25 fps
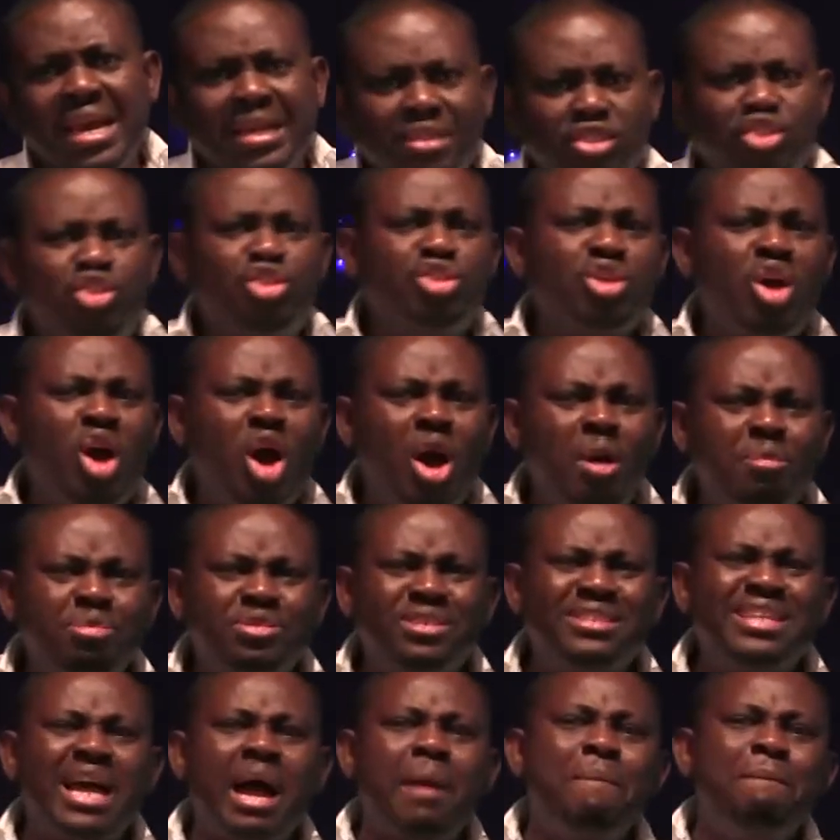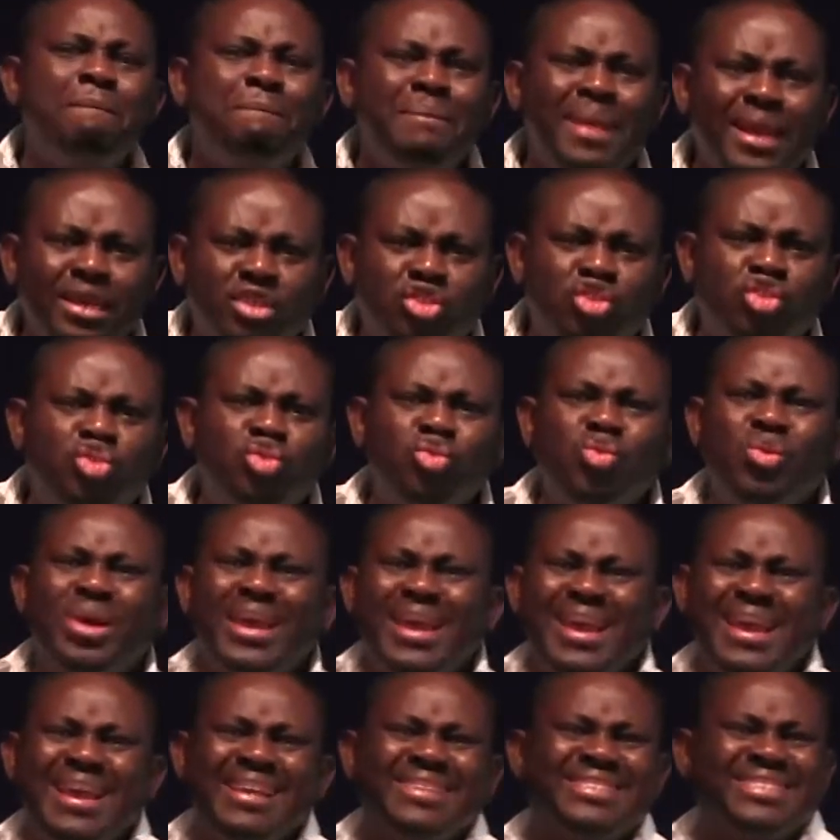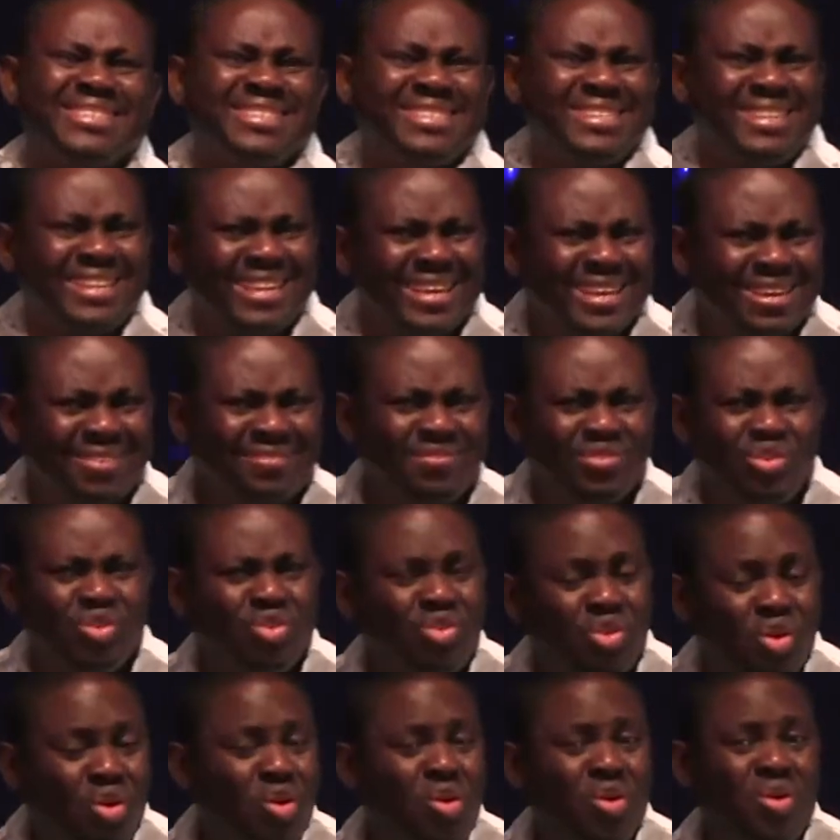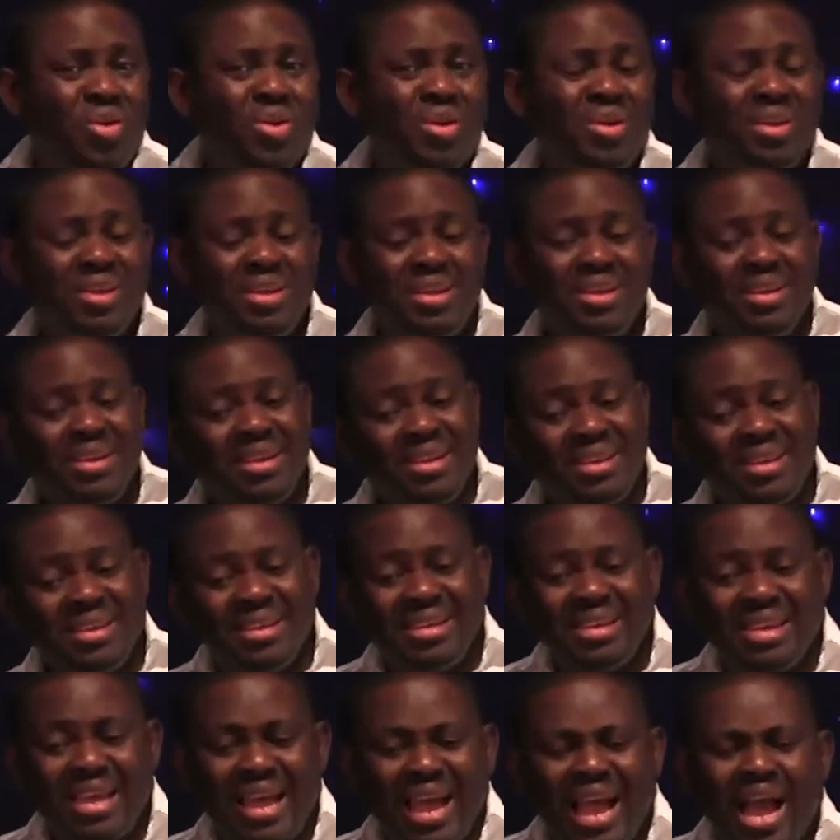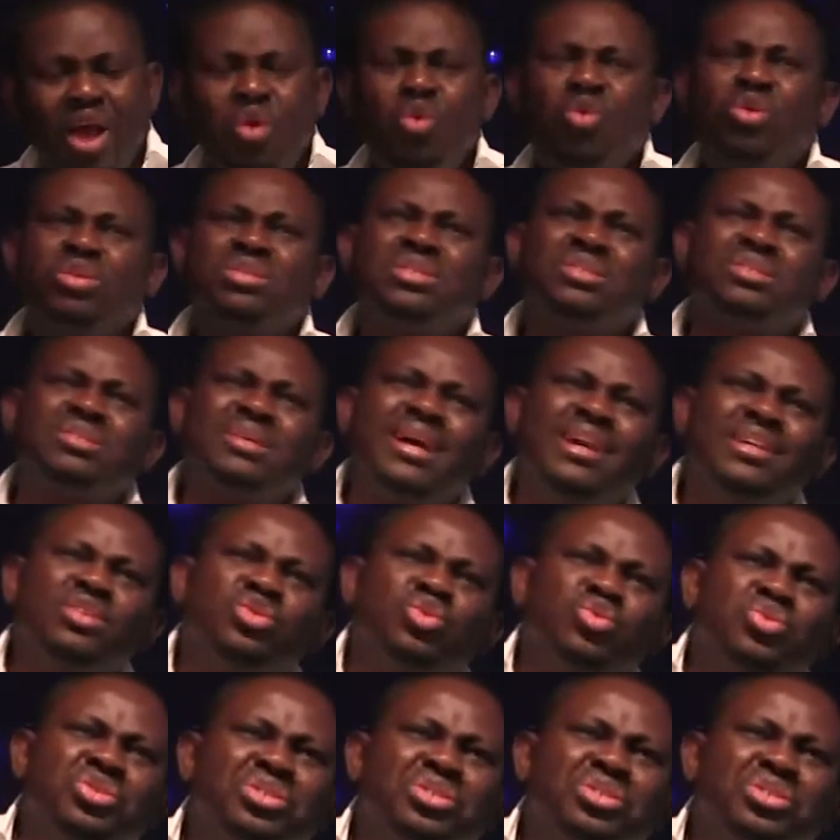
Jobs that makes you a slave. You know, I was trying to